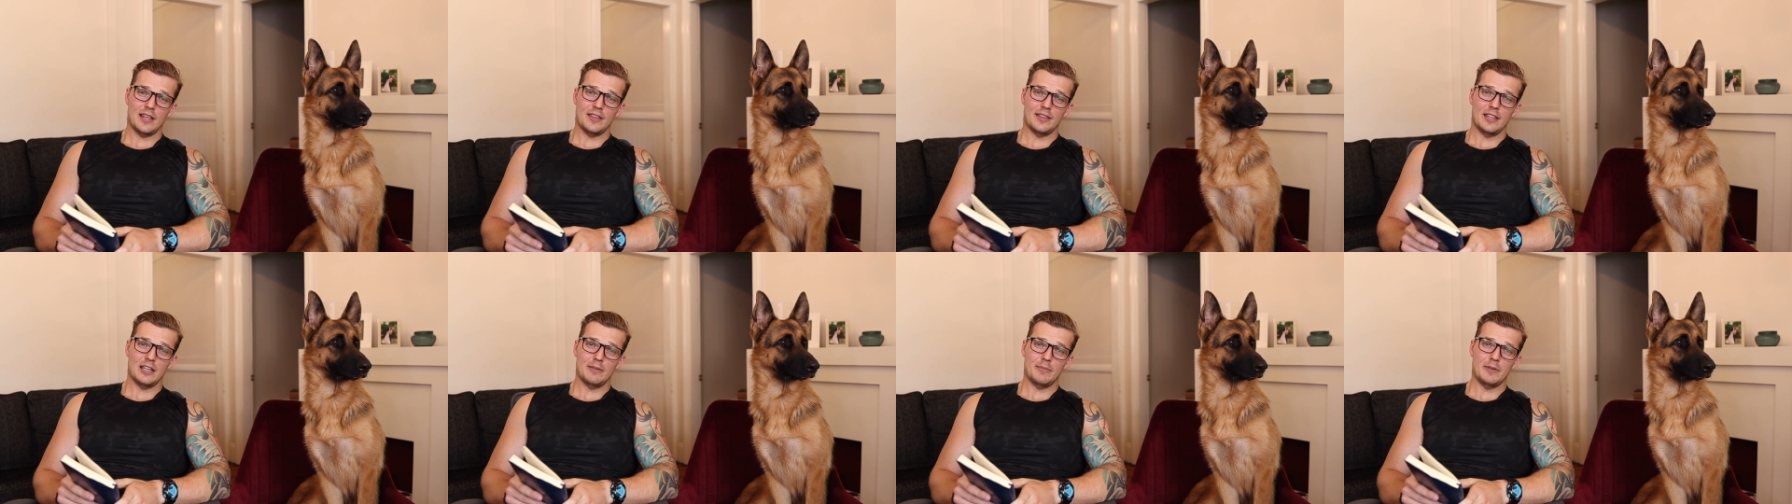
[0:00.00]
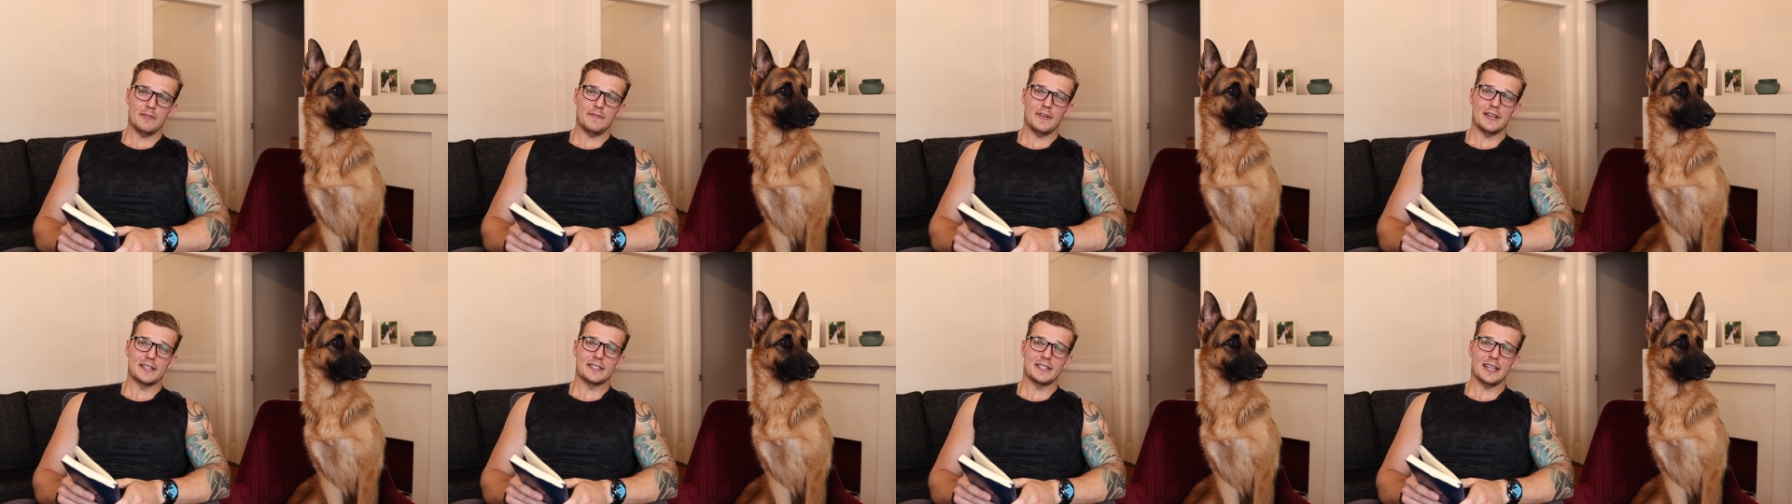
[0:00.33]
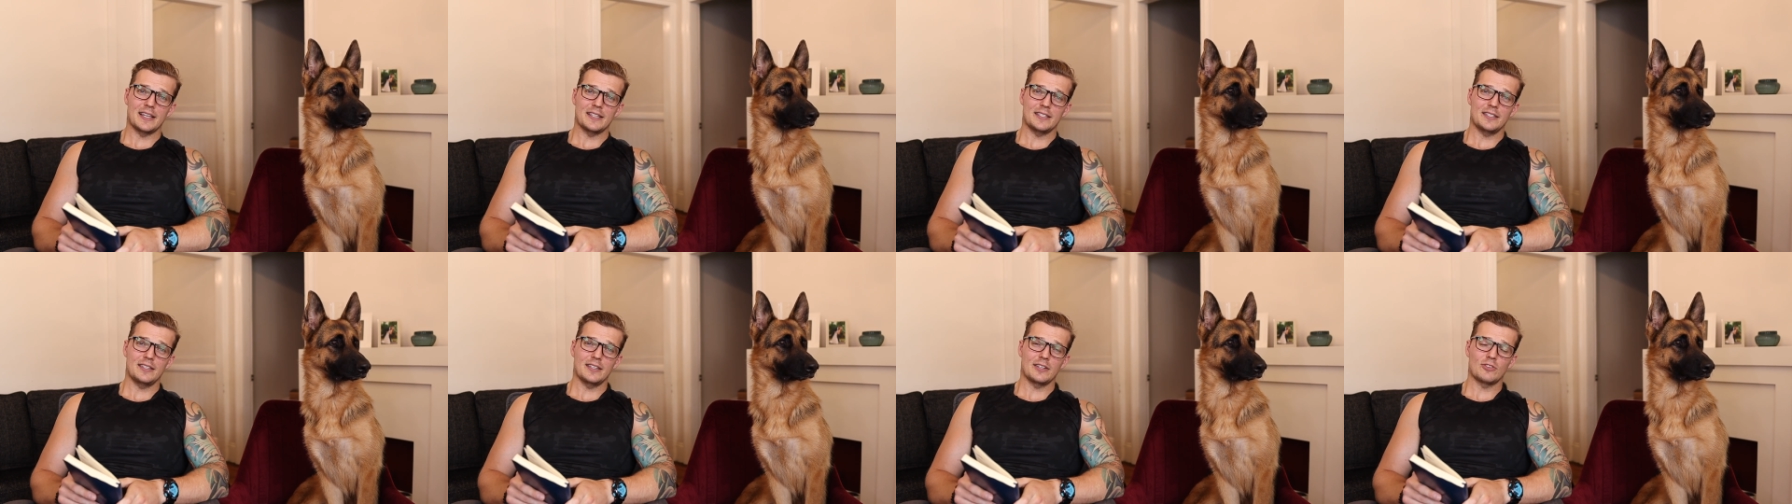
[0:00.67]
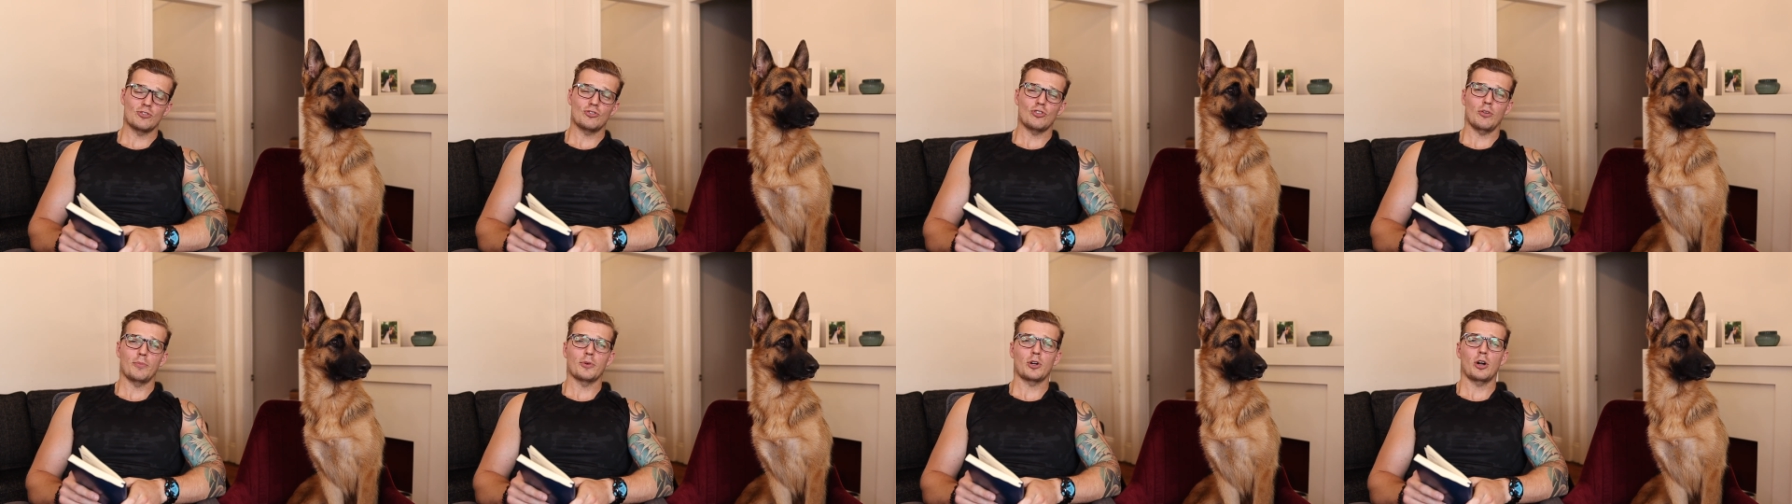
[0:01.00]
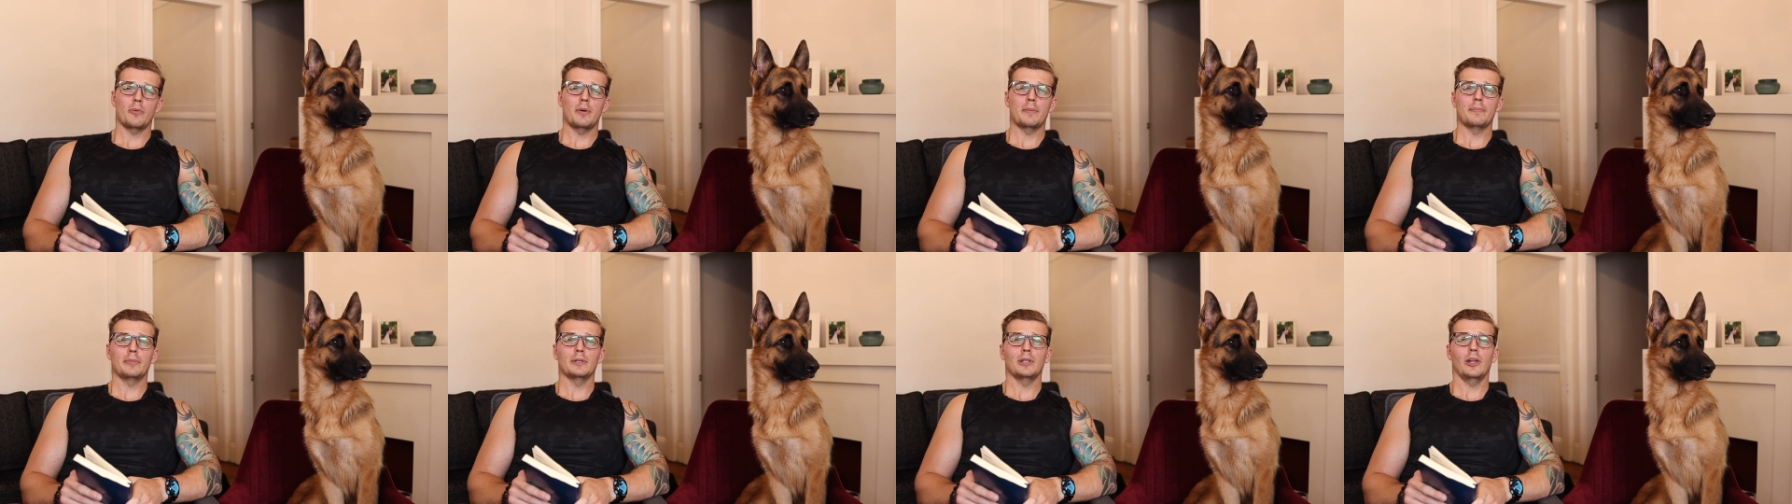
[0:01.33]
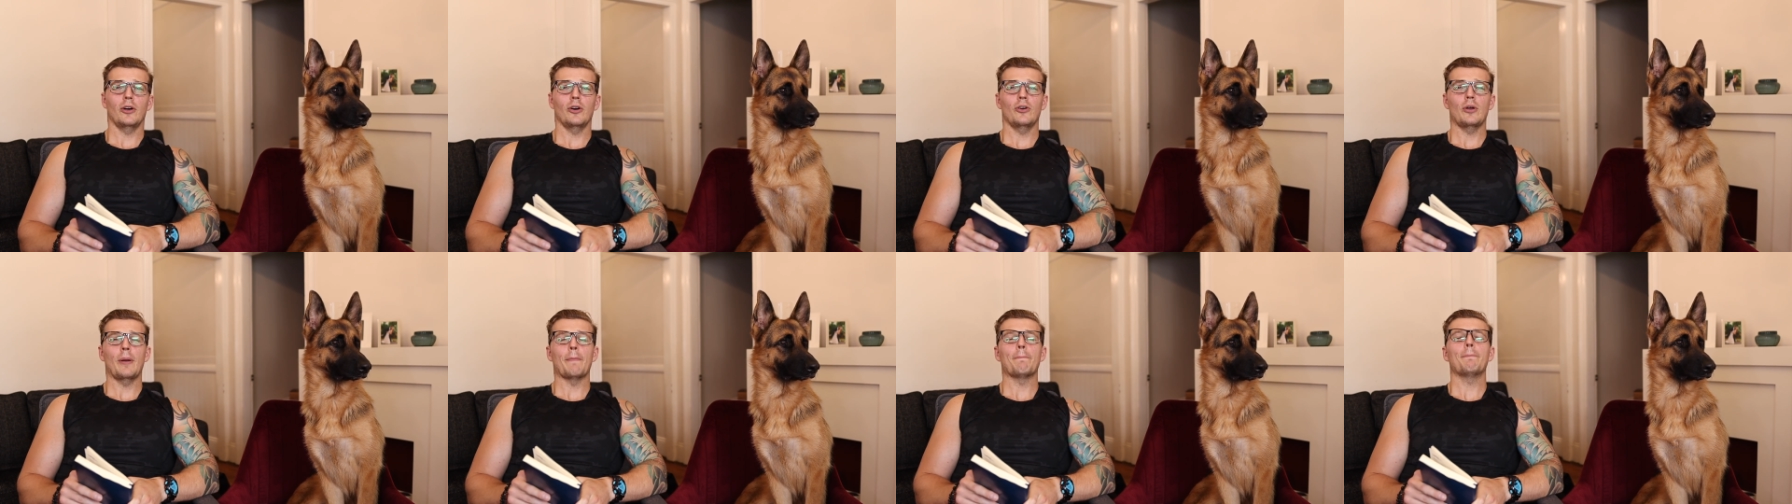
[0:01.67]
That'd be fantastic. Drop a comment
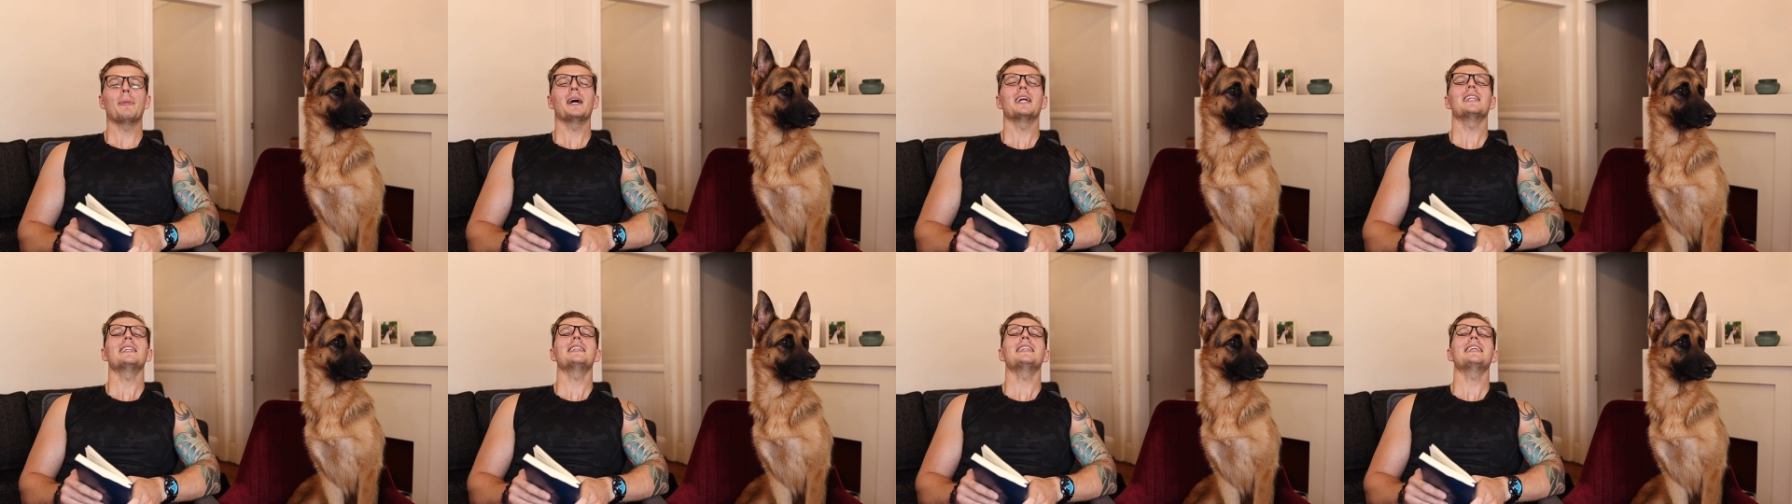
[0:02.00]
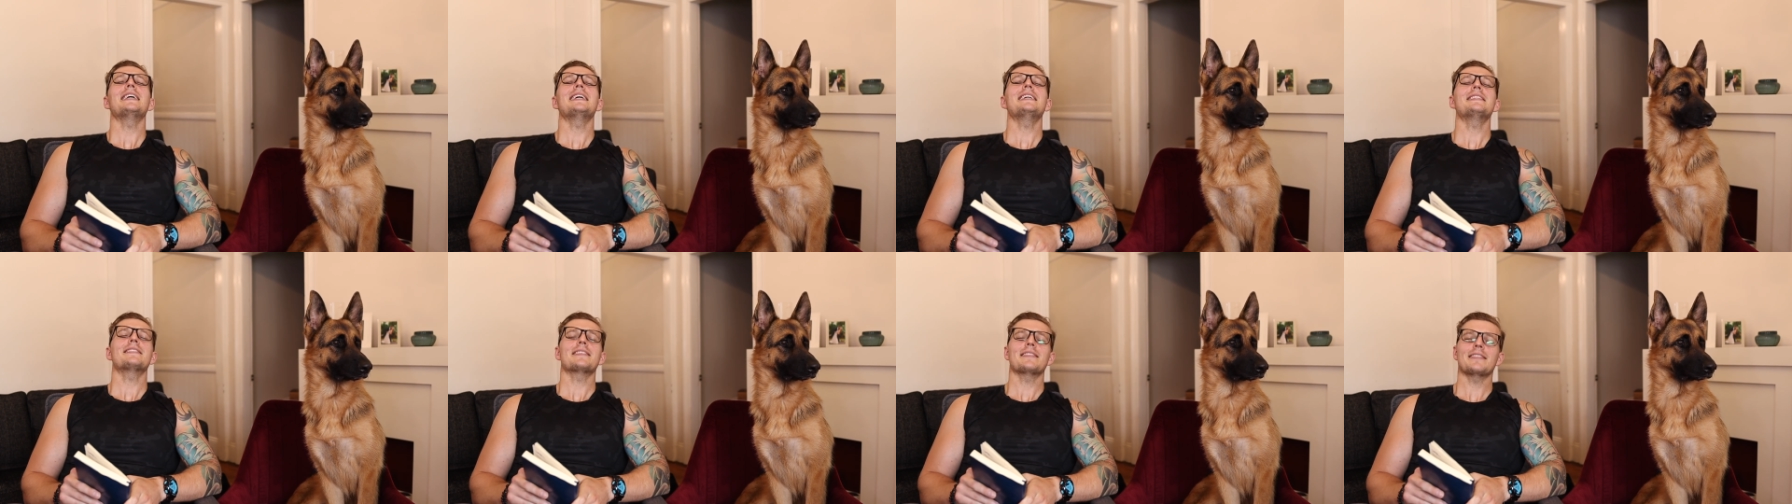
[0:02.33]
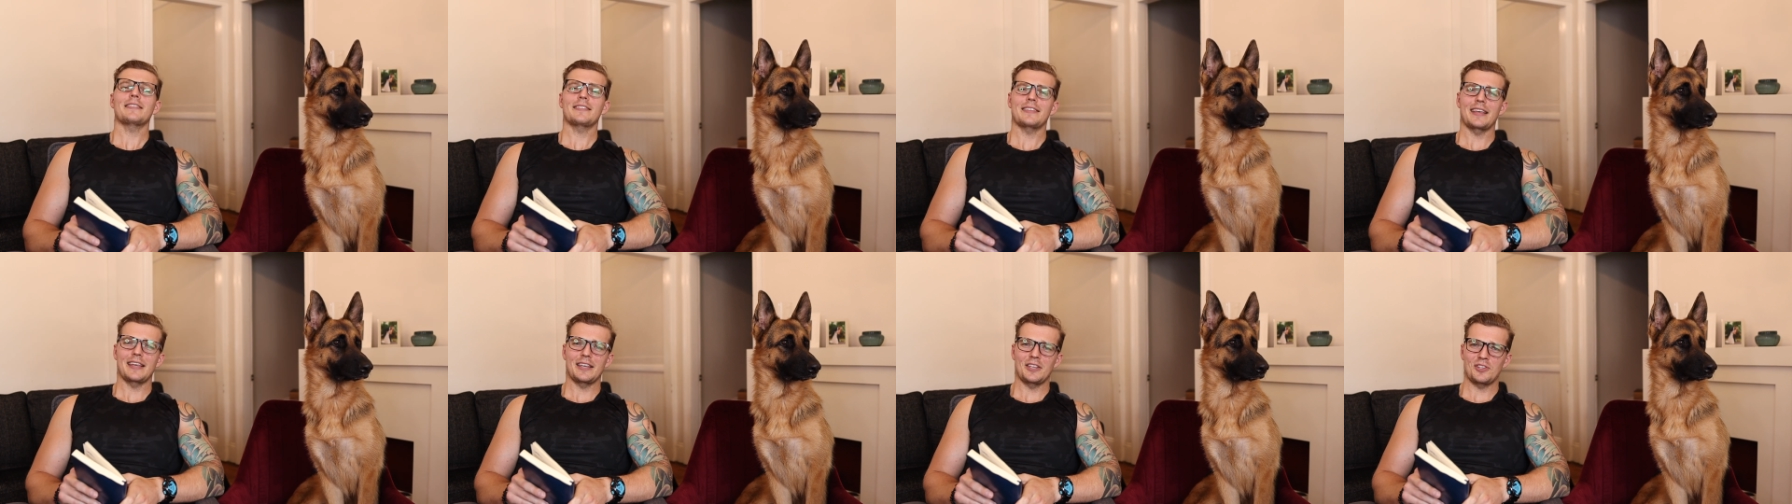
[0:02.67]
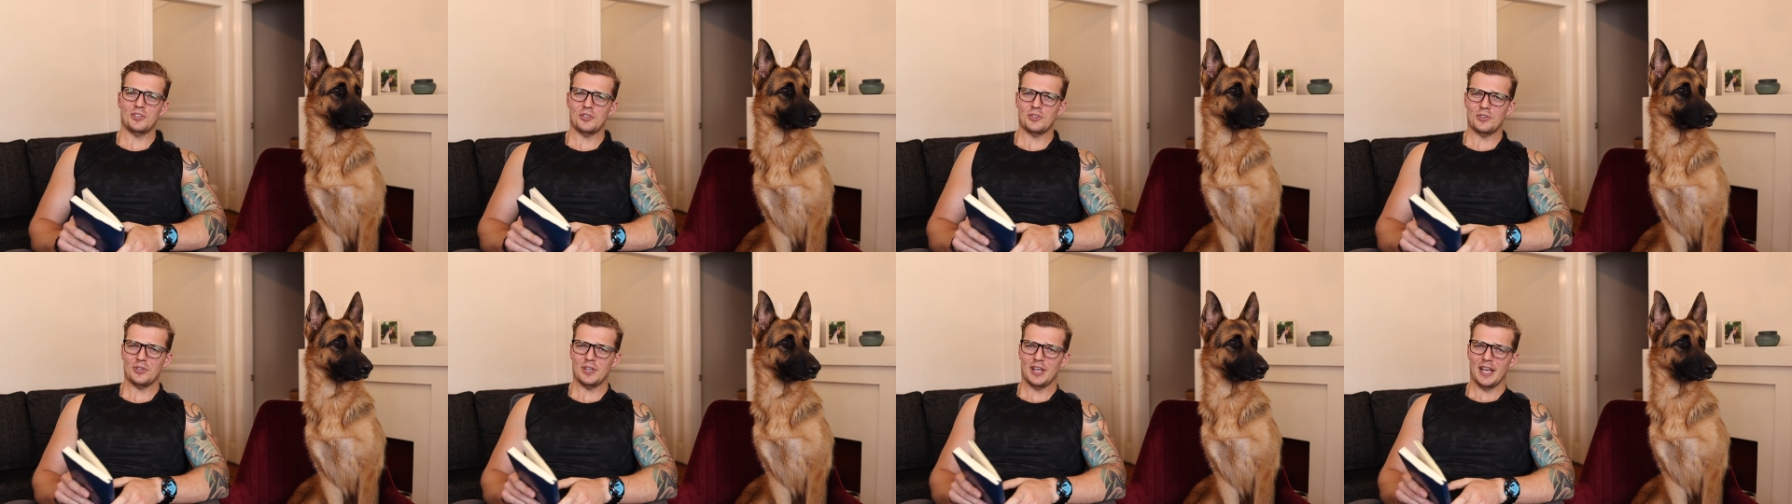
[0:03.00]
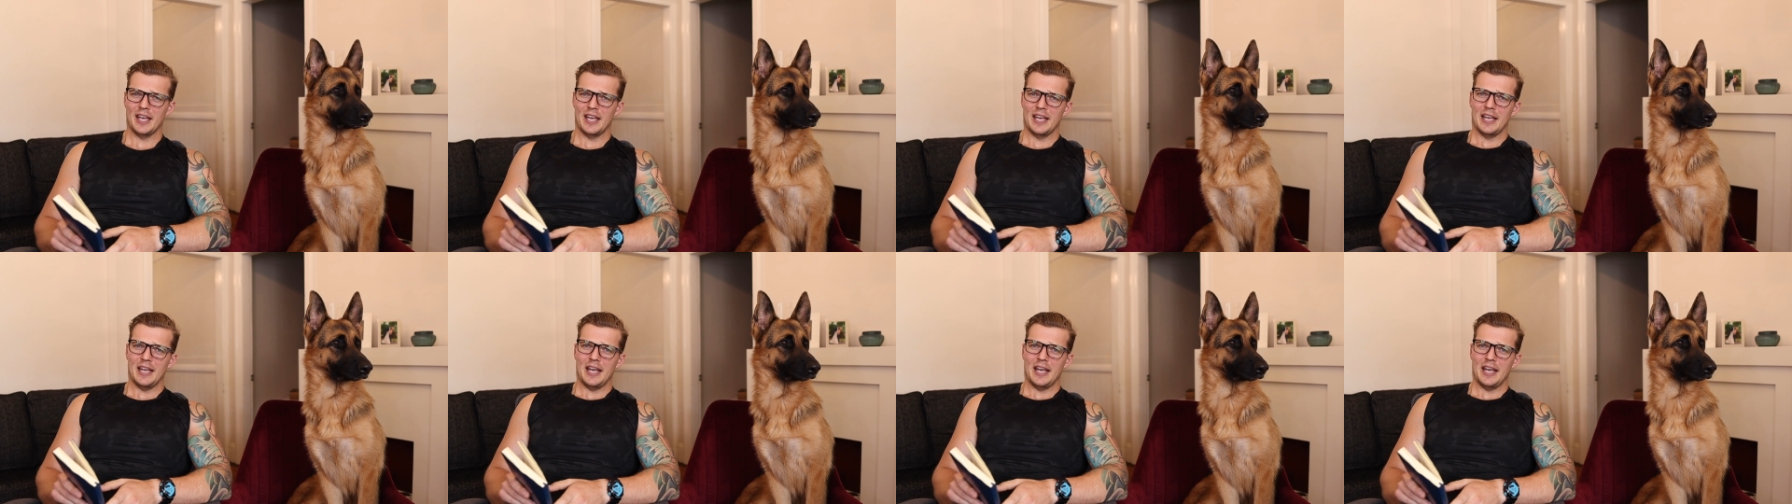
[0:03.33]
below, please and thank you.